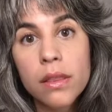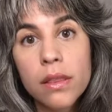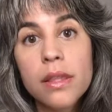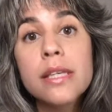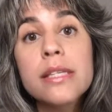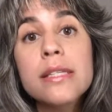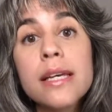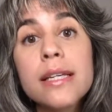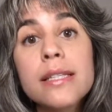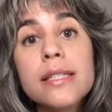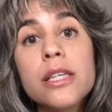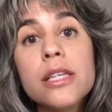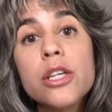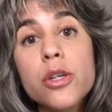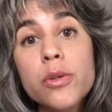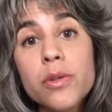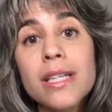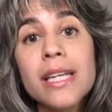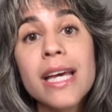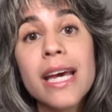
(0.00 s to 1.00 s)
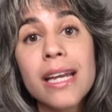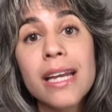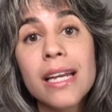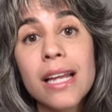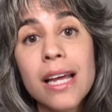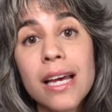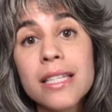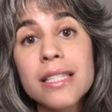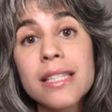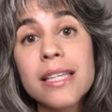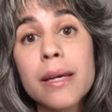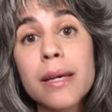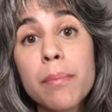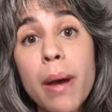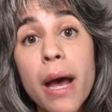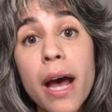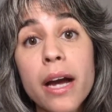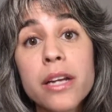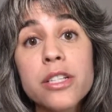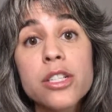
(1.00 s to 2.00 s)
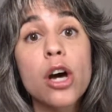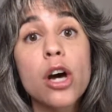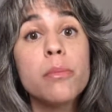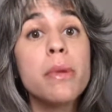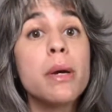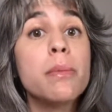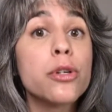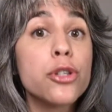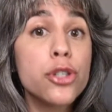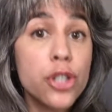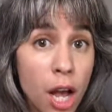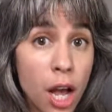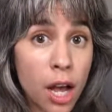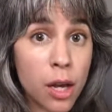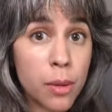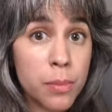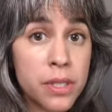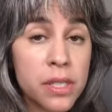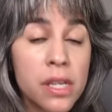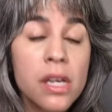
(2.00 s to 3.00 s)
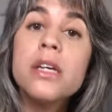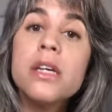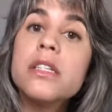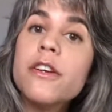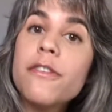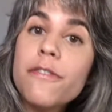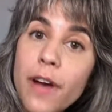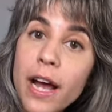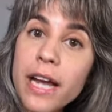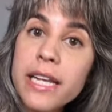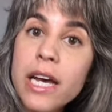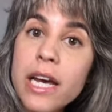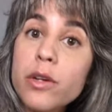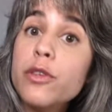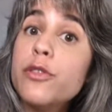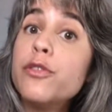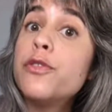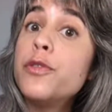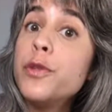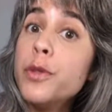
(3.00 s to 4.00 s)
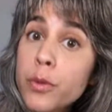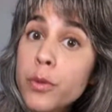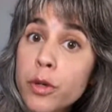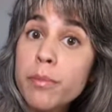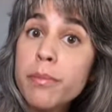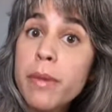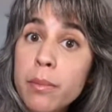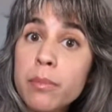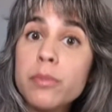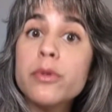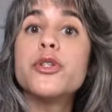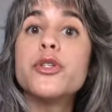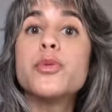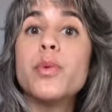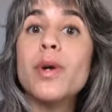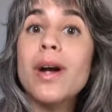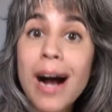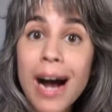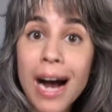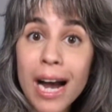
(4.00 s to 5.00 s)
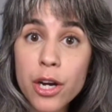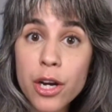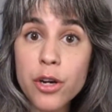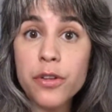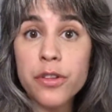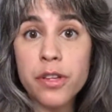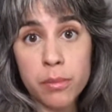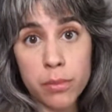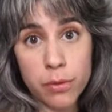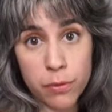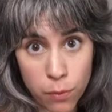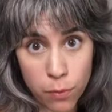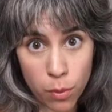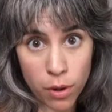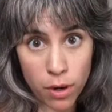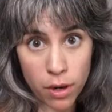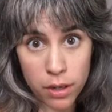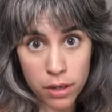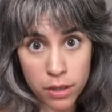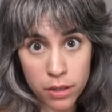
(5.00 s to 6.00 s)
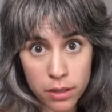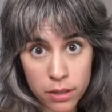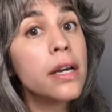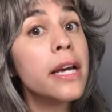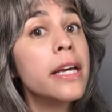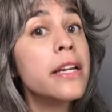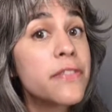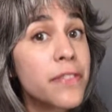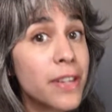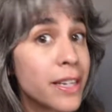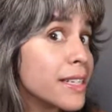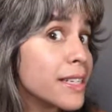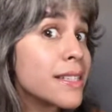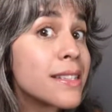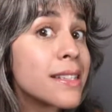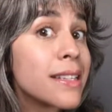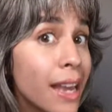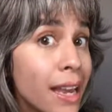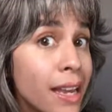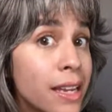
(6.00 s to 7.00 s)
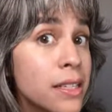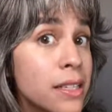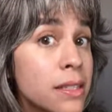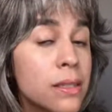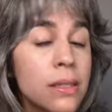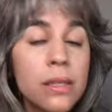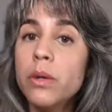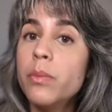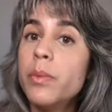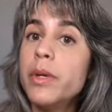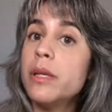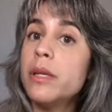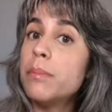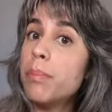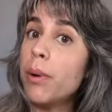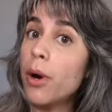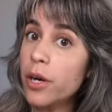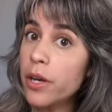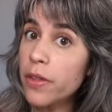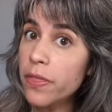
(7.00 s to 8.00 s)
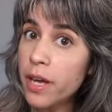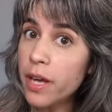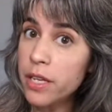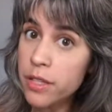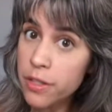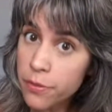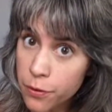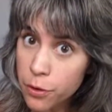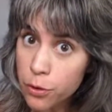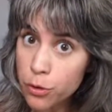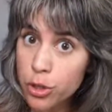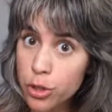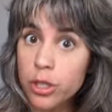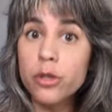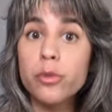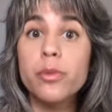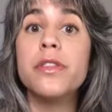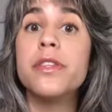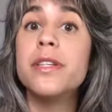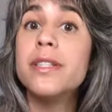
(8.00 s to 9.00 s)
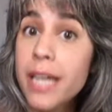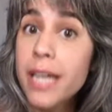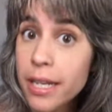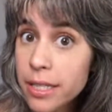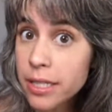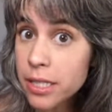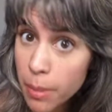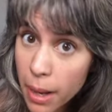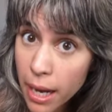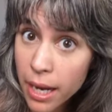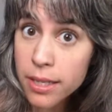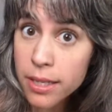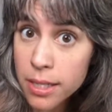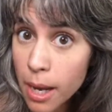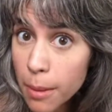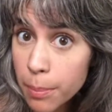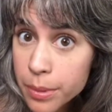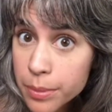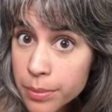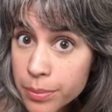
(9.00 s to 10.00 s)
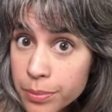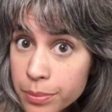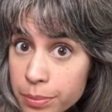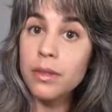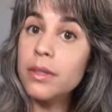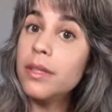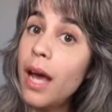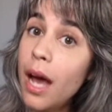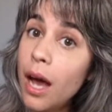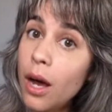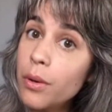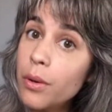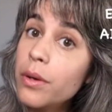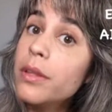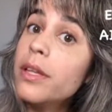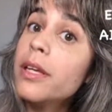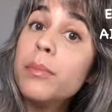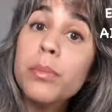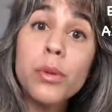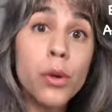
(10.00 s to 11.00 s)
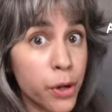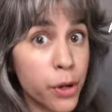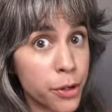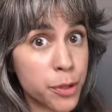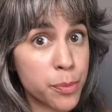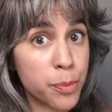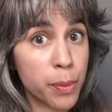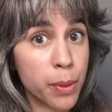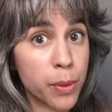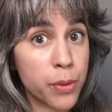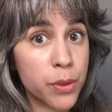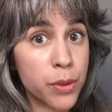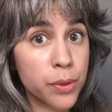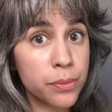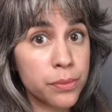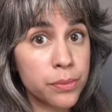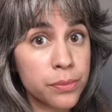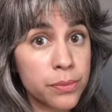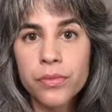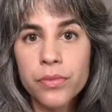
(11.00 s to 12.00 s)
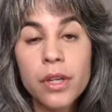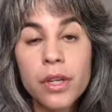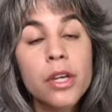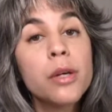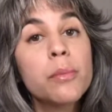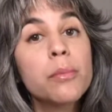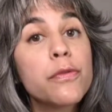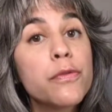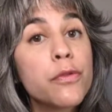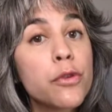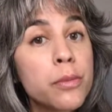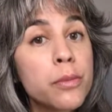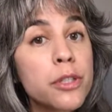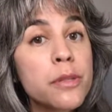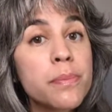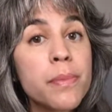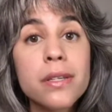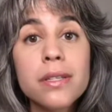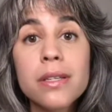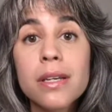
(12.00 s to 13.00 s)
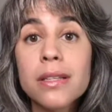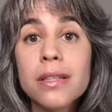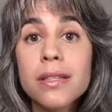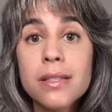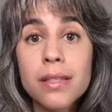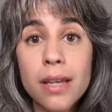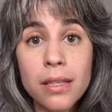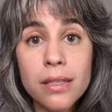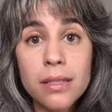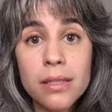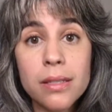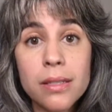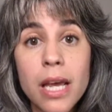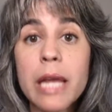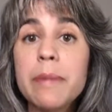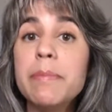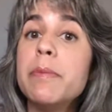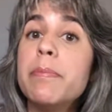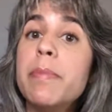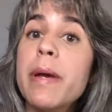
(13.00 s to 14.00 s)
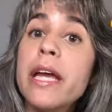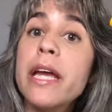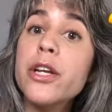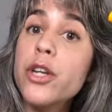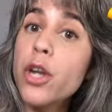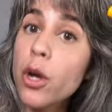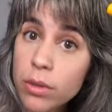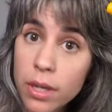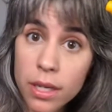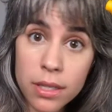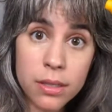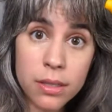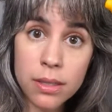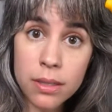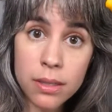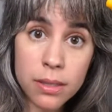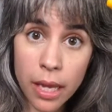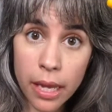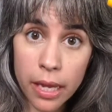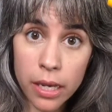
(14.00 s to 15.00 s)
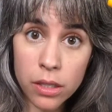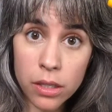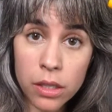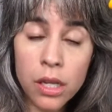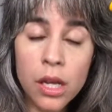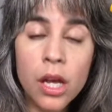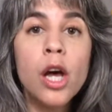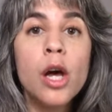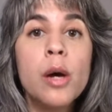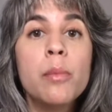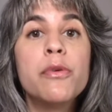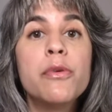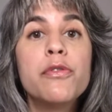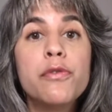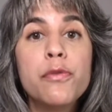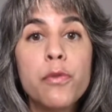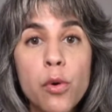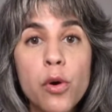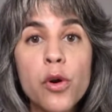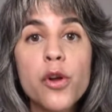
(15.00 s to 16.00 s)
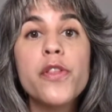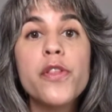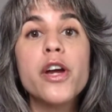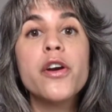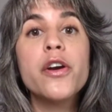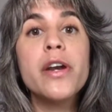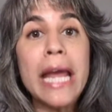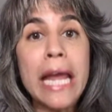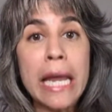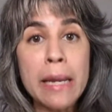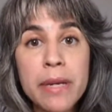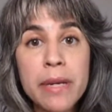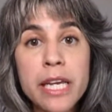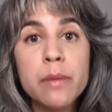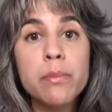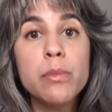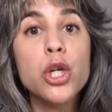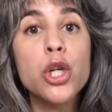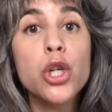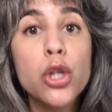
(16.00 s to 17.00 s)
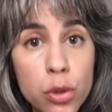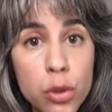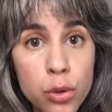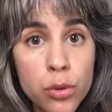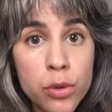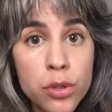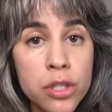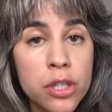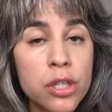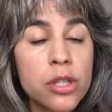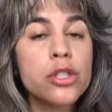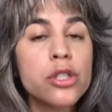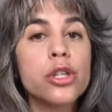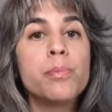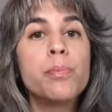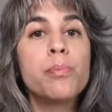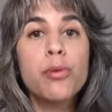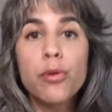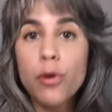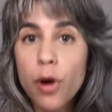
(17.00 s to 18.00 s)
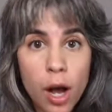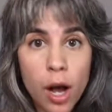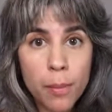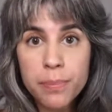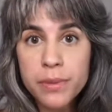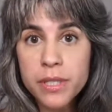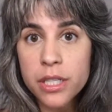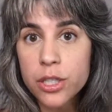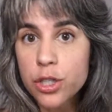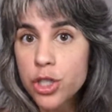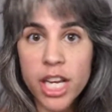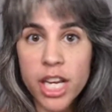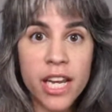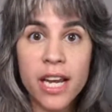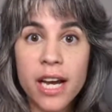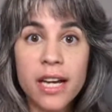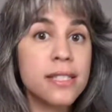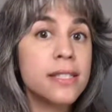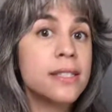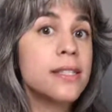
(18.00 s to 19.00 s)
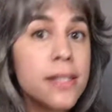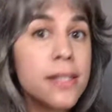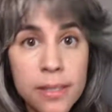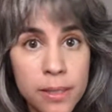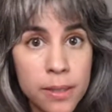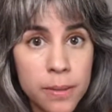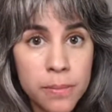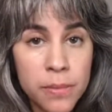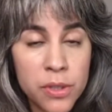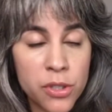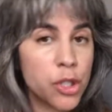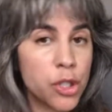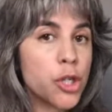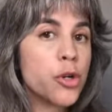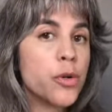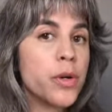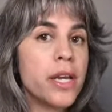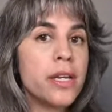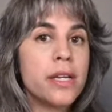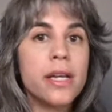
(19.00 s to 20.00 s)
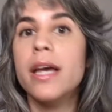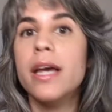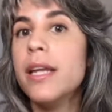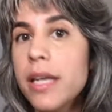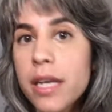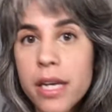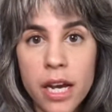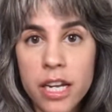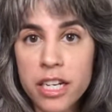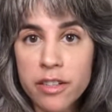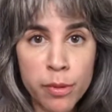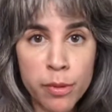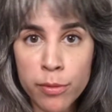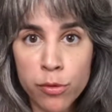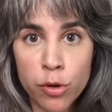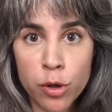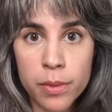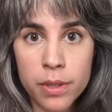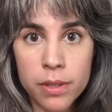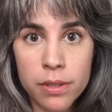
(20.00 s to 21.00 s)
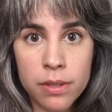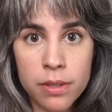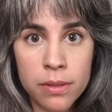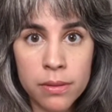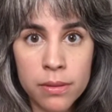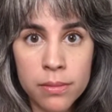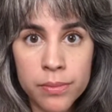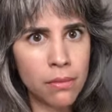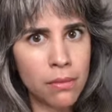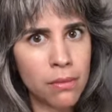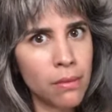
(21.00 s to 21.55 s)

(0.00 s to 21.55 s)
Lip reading: This lets the union analyze the impact on member jobs to find out if fewer members were higher than before. And if that is the case, we can bargain that in the future with the data to back us up. Now, the employer's proposal. Performers must consent and be paid no less than scale before their name can be used to prompt a GAI system to create any kind of performance.